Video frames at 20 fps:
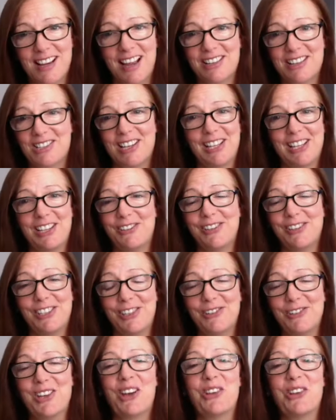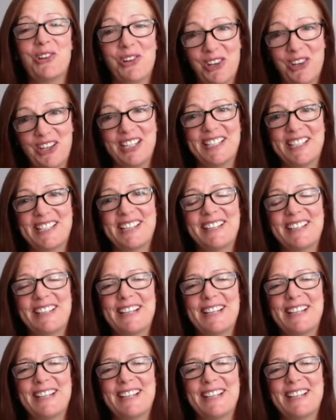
Actually, you know you're good.